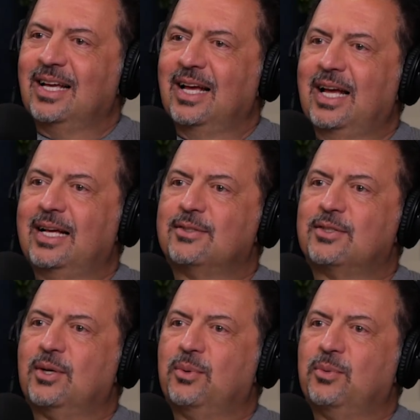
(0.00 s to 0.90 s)
And
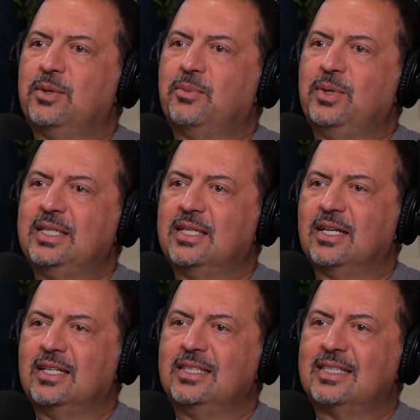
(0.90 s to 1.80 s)
so what we did
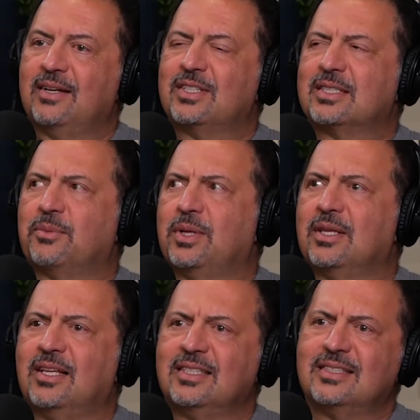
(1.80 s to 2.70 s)
at E7 is,
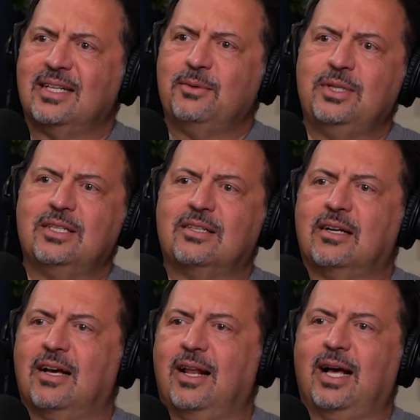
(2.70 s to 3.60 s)
well, let's say we
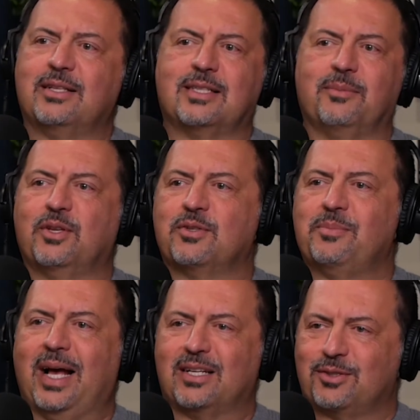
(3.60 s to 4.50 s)
cut out some of those
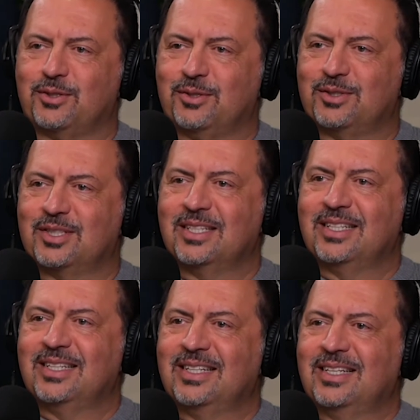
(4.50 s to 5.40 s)
masters
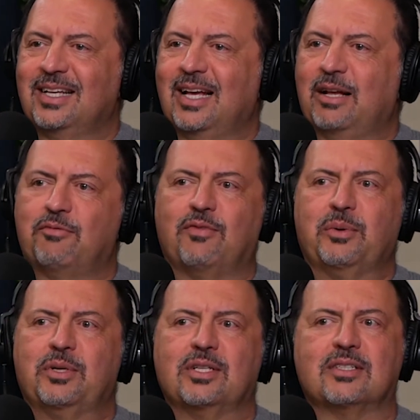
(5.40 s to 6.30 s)
and
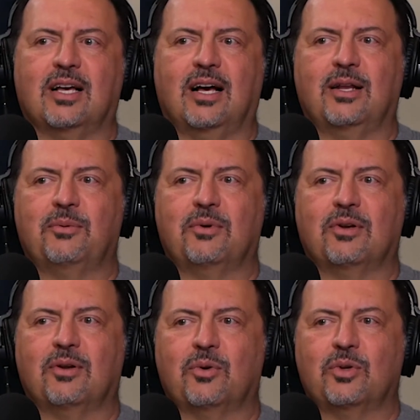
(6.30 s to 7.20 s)
focus on
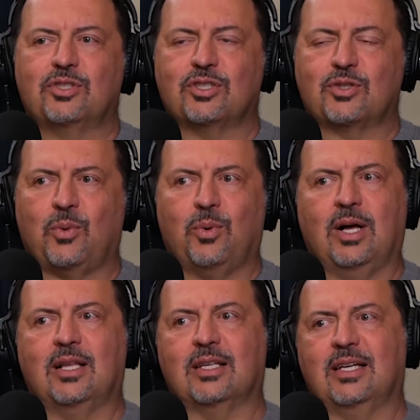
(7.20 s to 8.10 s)
just
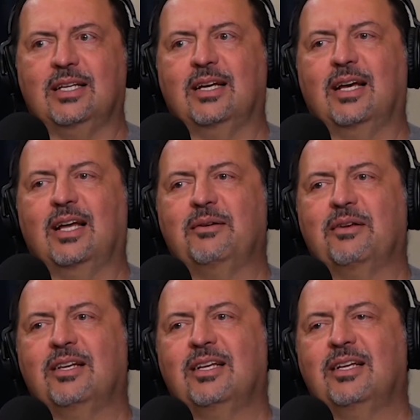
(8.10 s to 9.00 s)
quality
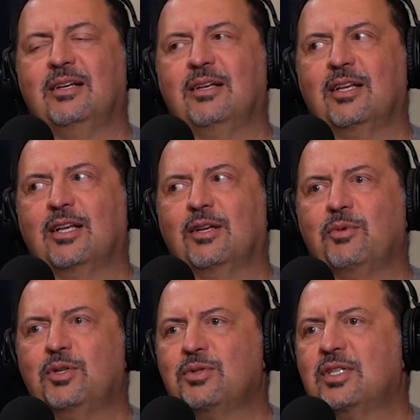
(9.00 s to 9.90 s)
and
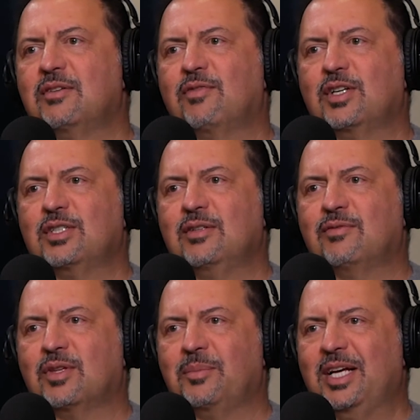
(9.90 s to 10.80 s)
reducing friction
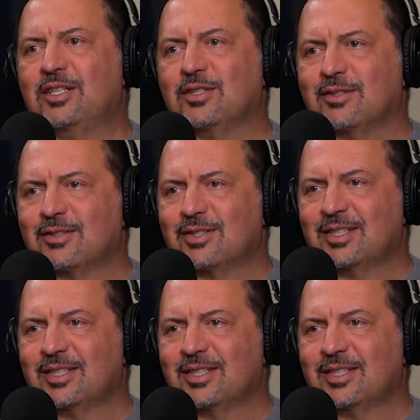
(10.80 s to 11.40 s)
for the patients.